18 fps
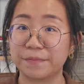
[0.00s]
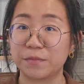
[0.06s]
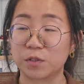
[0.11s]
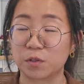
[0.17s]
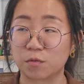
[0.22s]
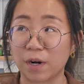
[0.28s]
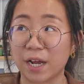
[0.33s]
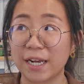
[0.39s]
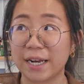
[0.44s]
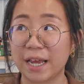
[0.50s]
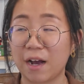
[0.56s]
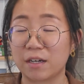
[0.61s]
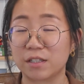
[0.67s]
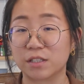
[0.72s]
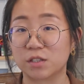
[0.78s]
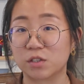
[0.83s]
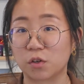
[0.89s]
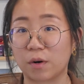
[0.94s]
So right now
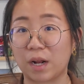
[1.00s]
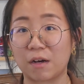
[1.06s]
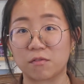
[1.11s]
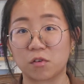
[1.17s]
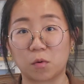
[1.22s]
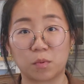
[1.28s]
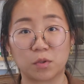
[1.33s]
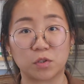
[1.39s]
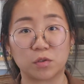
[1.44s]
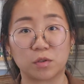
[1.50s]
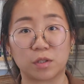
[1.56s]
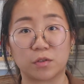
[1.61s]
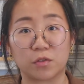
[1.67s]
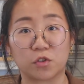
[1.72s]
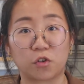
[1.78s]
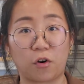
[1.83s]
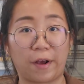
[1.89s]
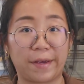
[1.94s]
I just don't have the opportunity
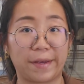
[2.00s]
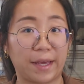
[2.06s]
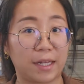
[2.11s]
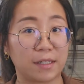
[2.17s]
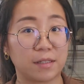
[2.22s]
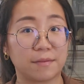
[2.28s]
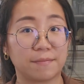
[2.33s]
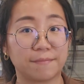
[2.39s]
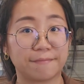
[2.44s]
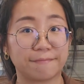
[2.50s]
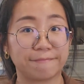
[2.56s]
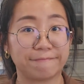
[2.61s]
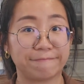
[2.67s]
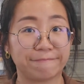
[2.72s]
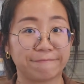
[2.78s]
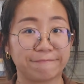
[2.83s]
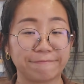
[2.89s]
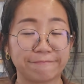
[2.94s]
to try it yet.
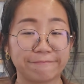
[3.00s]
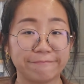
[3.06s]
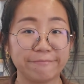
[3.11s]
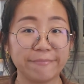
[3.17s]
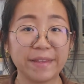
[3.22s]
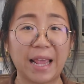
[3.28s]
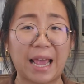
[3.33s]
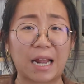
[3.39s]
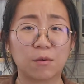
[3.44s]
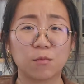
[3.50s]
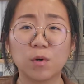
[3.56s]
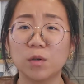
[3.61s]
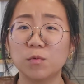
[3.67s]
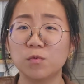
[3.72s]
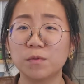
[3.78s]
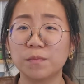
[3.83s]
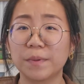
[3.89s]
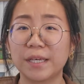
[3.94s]
And
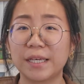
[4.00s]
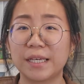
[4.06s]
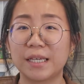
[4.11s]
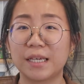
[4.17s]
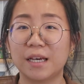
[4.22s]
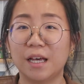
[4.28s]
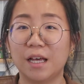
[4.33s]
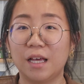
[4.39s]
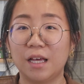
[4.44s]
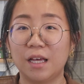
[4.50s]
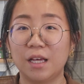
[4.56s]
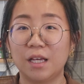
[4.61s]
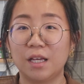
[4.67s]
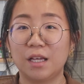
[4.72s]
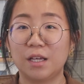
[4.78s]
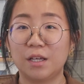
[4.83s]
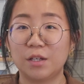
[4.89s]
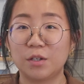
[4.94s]
what would be
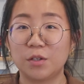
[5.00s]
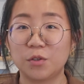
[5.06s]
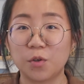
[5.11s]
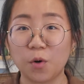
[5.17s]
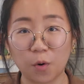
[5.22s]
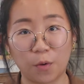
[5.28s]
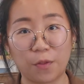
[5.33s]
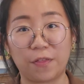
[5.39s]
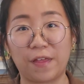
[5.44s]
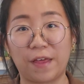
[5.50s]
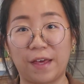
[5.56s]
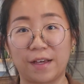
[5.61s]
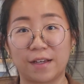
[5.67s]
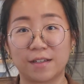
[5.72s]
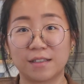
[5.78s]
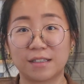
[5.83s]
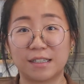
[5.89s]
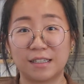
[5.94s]
your
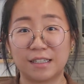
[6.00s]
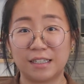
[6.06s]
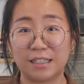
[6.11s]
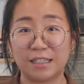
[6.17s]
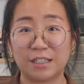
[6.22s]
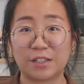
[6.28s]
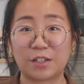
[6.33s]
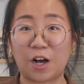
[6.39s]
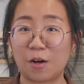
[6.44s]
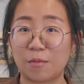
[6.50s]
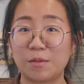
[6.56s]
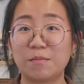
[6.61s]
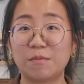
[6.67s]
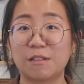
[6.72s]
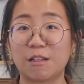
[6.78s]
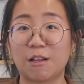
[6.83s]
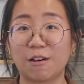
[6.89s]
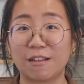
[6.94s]
thing?
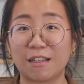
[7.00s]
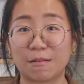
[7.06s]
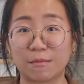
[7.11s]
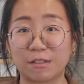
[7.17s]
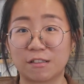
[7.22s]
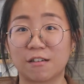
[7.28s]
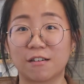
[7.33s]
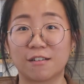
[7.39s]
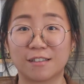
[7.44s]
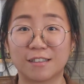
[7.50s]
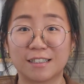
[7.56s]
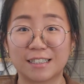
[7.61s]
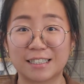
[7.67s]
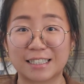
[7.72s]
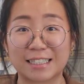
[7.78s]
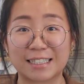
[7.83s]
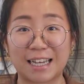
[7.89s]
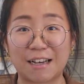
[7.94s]
Comment below, let me know,
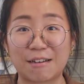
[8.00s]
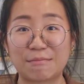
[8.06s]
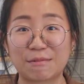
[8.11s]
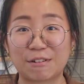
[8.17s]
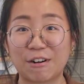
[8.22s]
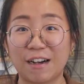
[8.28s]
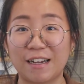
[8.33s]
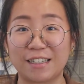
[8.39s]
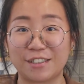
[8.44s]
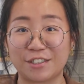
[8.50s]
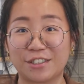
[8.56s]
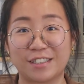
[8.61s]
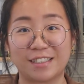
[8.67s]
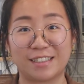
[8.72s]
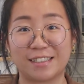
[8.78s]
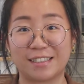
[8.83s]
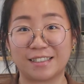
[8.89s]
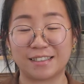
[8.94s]
because I'm quite
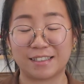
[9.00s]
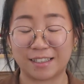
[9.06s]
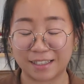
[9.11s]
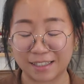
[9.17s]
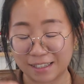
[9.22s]
interested.